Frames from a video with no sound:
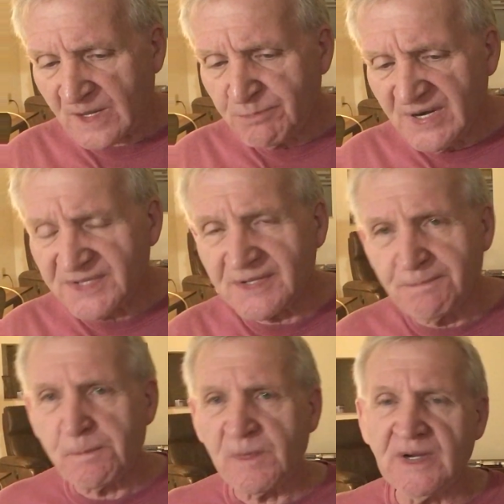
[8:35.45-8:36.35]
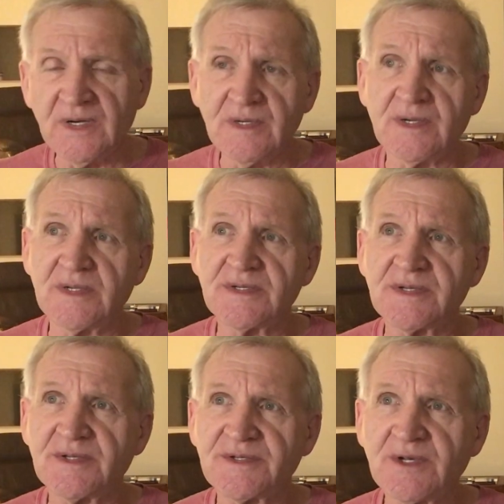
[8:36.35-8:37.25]
but uh,
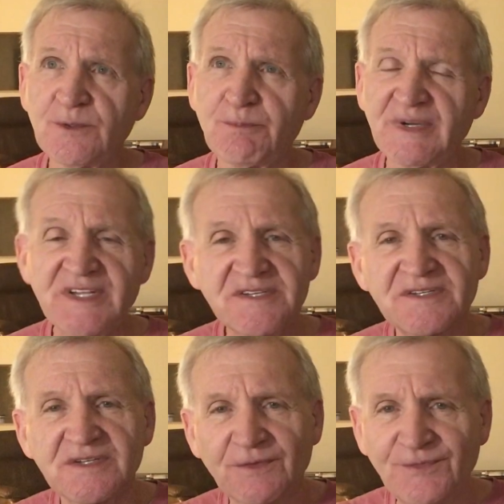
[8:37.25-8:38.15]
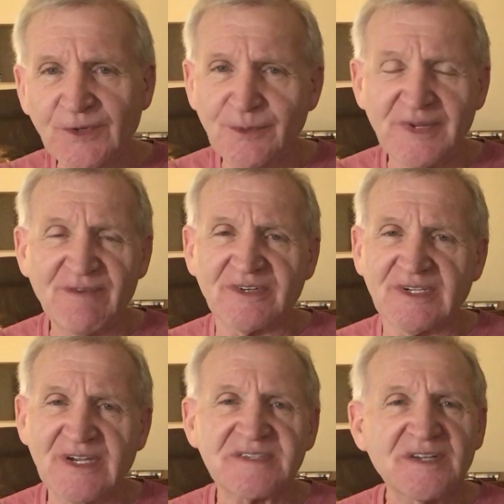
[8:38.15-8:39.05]
so, but this is a film,
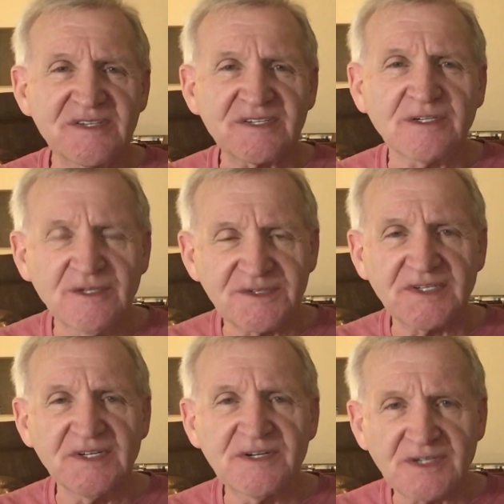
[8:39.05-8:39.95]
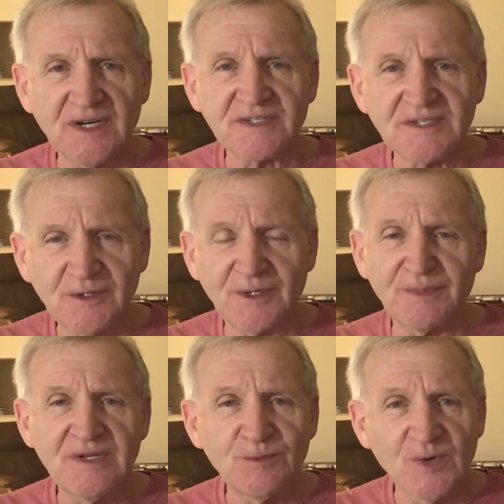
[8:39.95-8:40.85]
nevertheless, it's close to Hitchcock's heart.
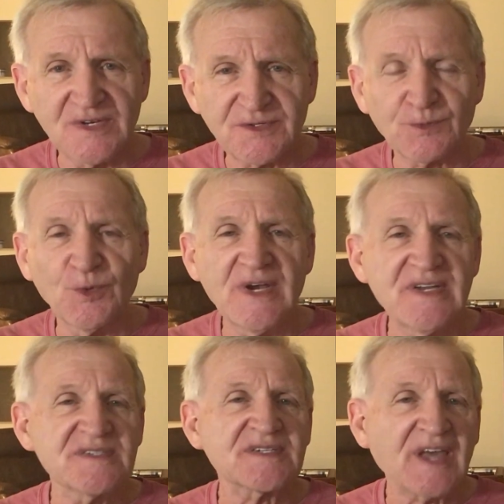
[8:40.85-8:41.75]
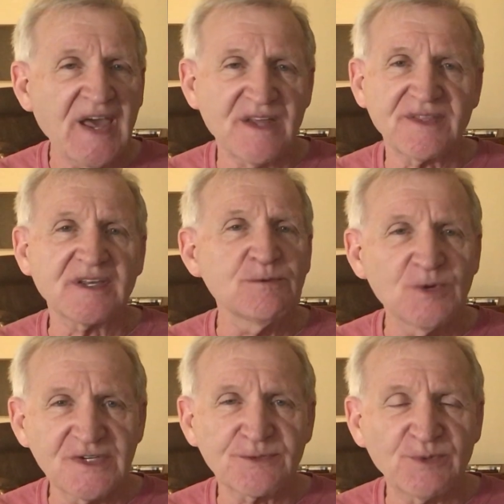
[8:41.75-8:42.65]
He was raised Catholic. He
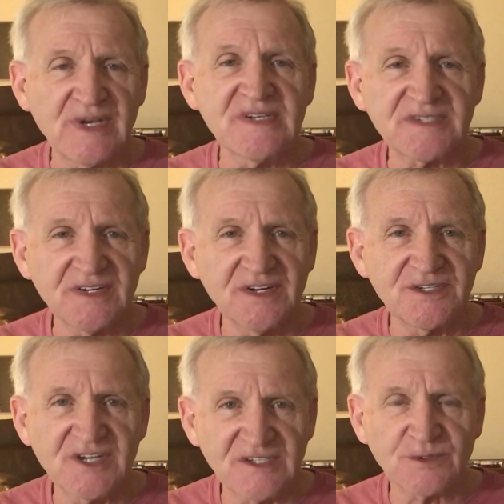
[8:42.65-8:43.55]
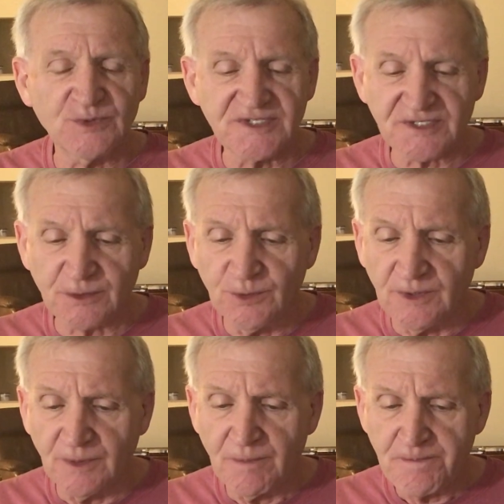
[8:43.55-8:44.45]
was raised in a Jesuit school.